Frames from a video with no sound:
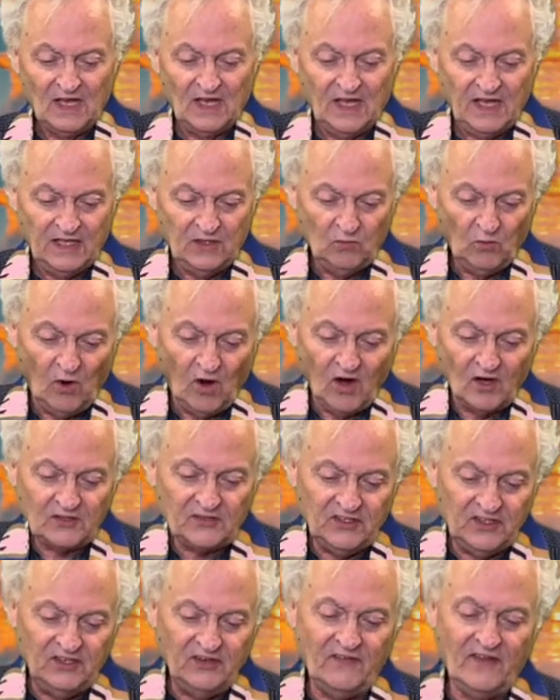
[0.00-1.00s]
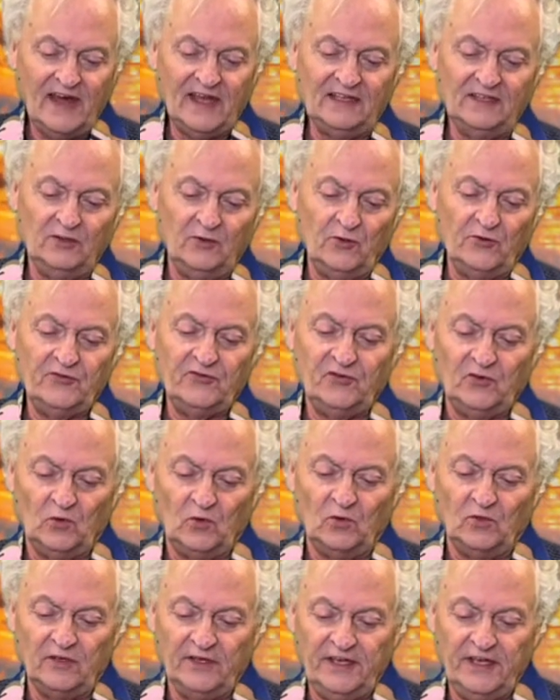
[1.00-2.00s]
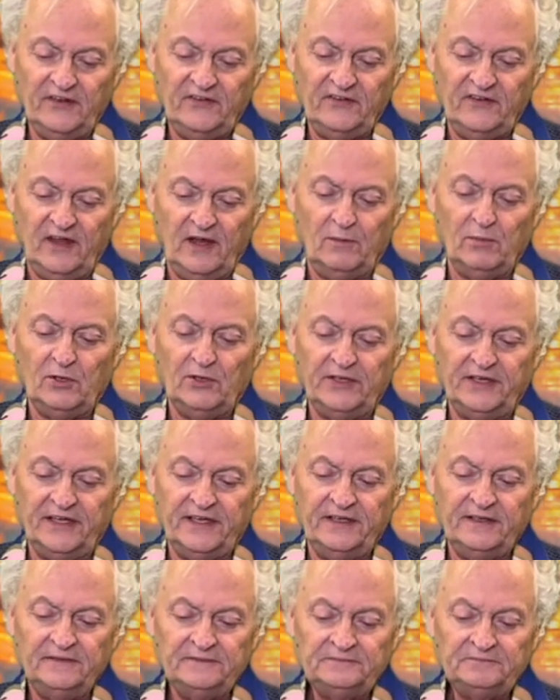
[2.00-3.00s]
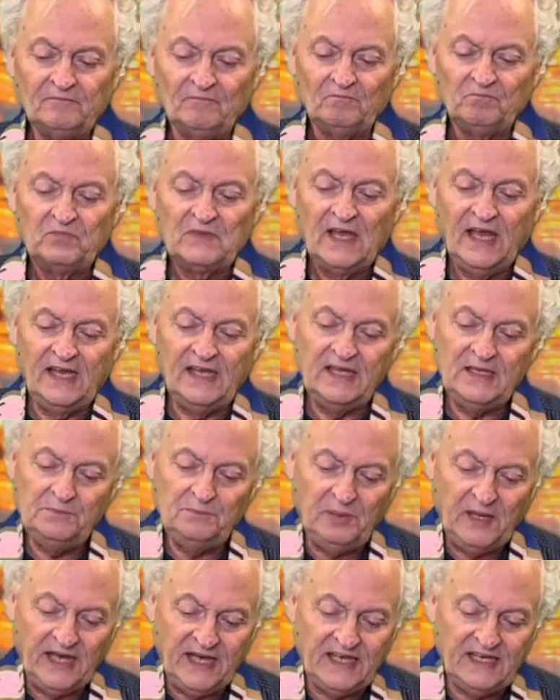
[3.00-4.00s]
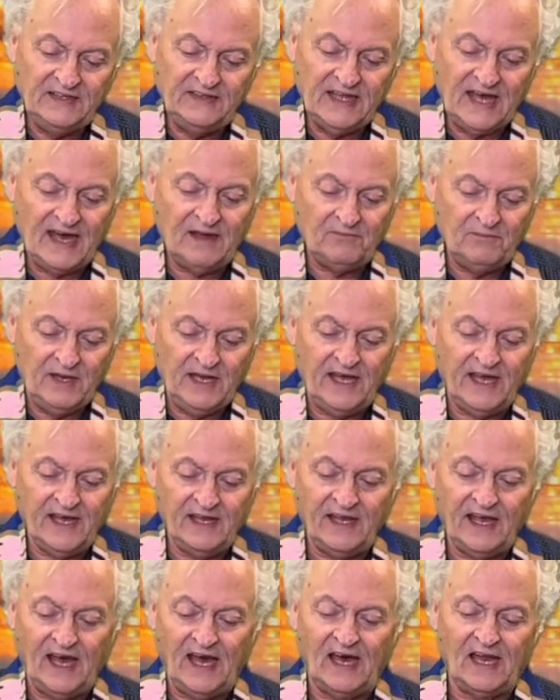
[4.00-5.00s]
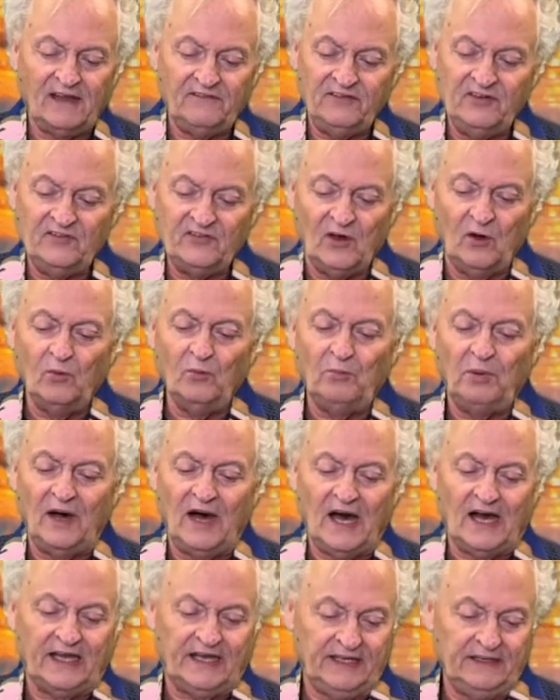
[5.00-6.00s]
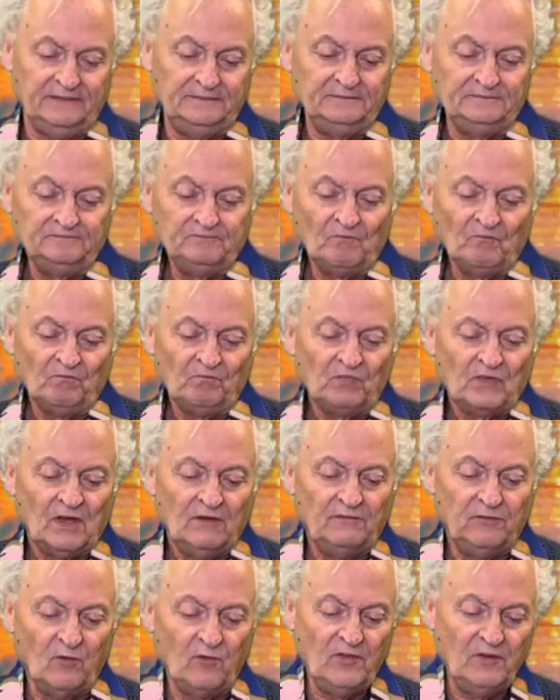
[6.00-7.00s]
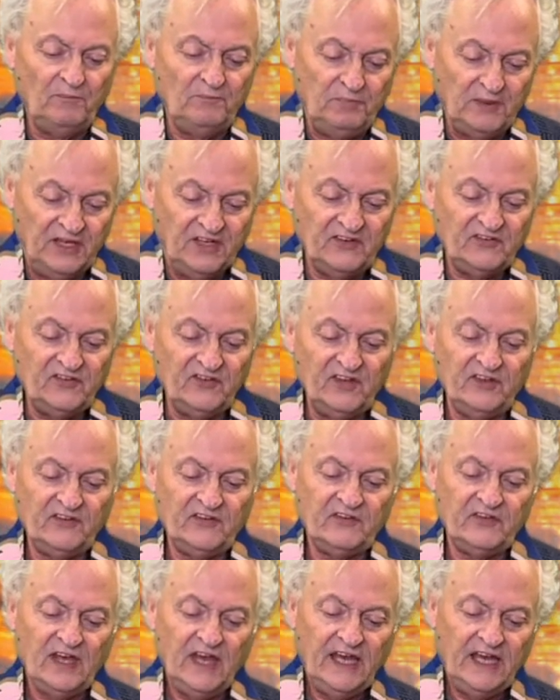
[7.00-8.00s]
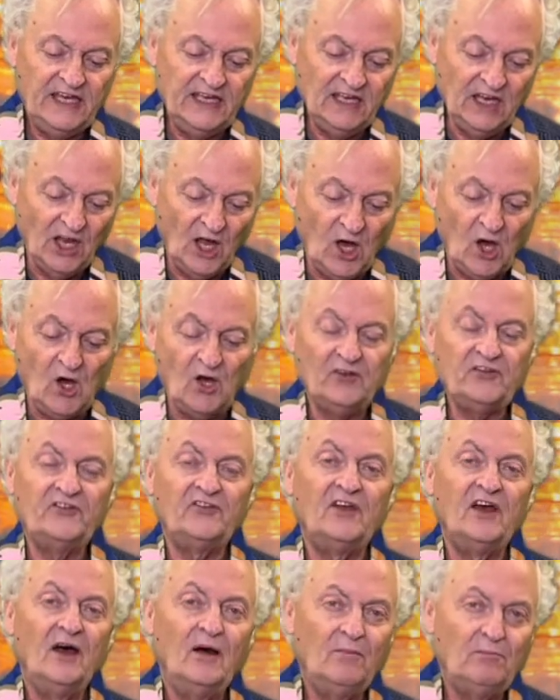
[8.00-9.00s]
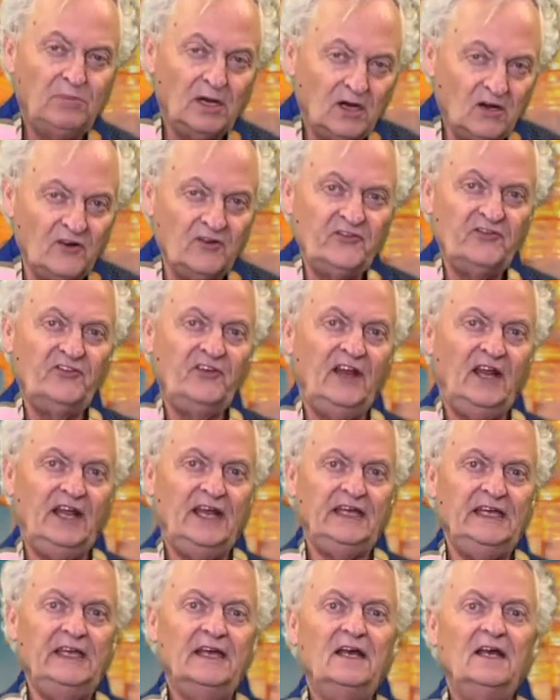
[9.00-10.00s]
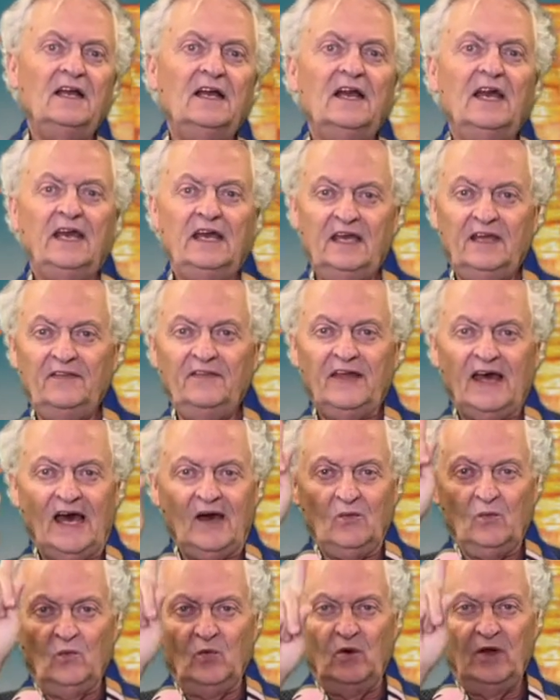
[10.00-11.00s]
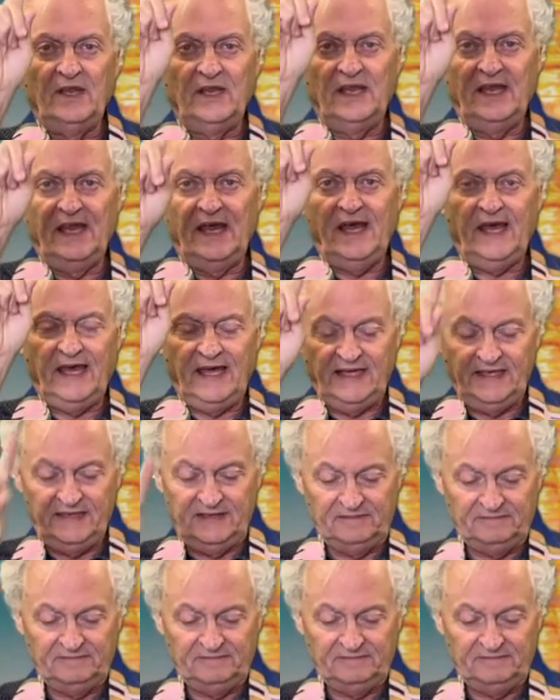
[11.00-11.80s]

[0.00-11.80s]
He walked into that little store in his neighborhood and he paid that man out of his own pocket for the business he lost personally in that one day.